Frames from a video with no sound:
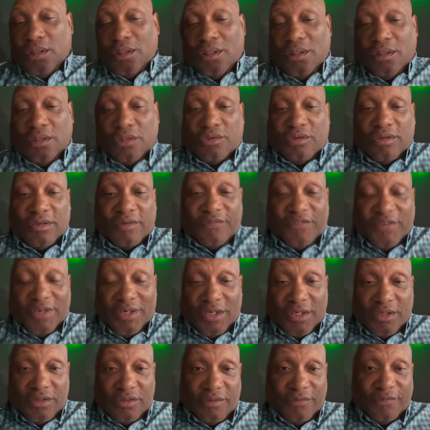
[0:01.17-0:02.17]
This is not
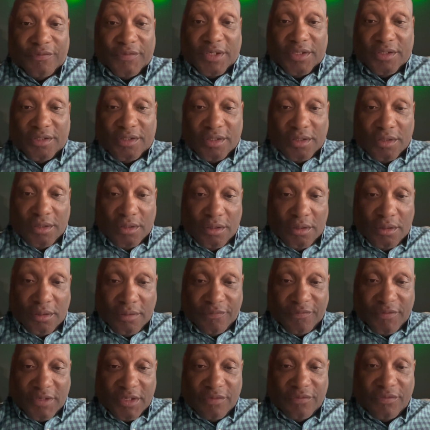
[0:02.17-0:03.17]
financial advice, not legal
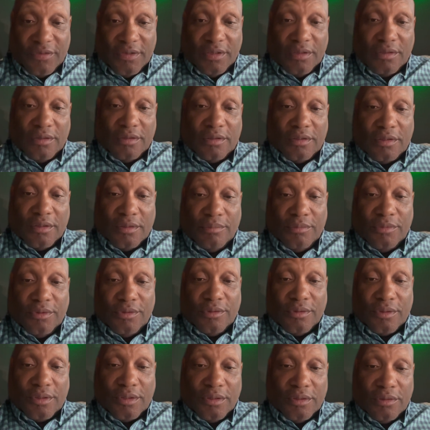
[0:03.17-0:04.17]
advice for entertainment,
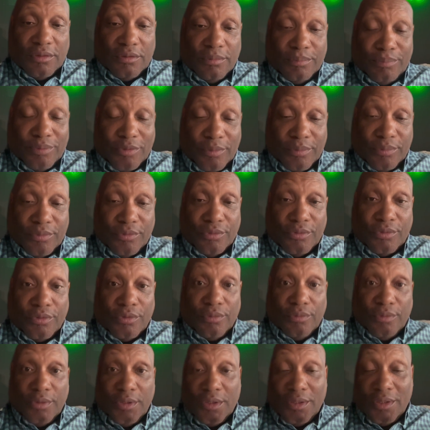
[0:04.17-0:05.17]
educational purposes
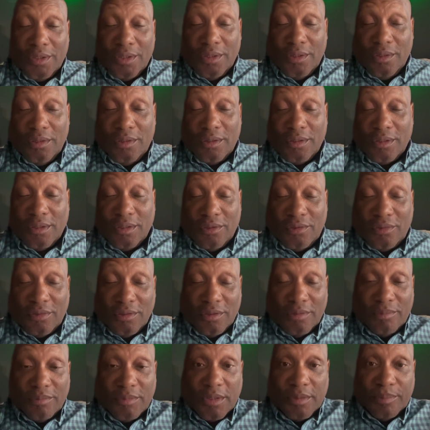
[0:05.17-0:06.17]
only. Anything I say
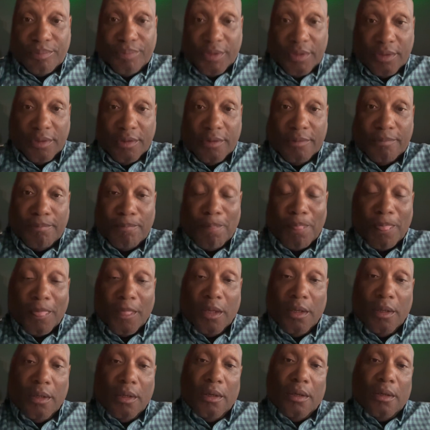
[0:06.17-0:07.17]
is my opinion.
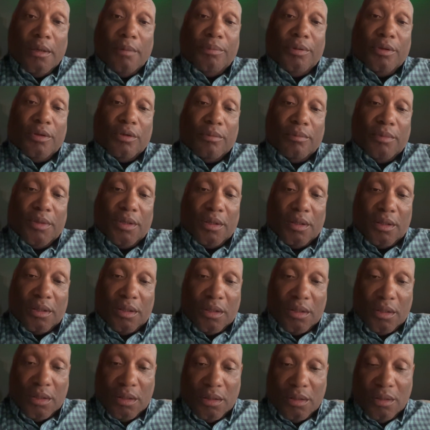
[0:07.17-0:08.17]
Please don't make
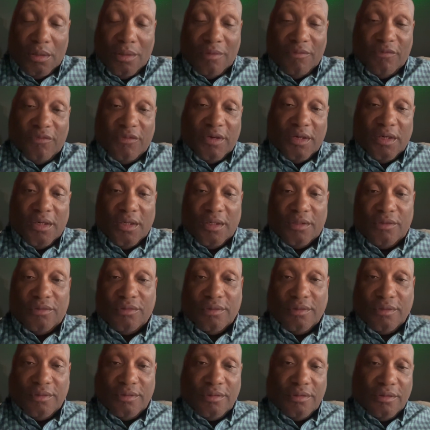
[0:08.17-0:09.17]
any
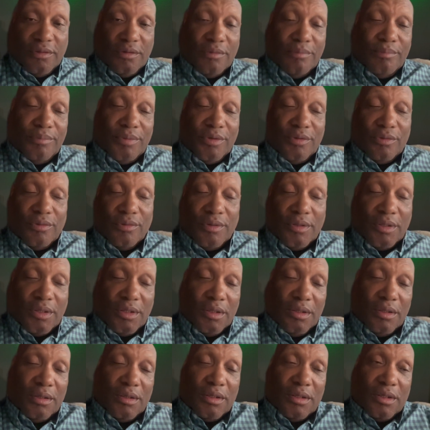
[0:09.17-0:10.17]
financial decision based on
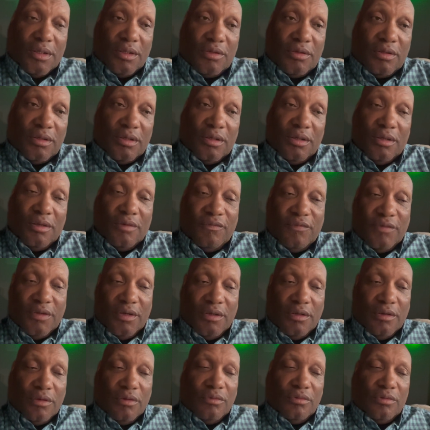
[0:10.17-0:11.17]
anything I say in these
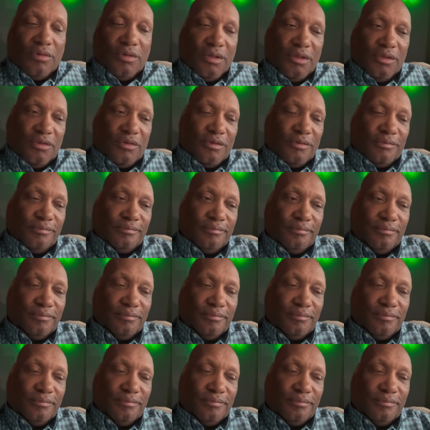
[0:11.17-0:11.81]
videos. Listen,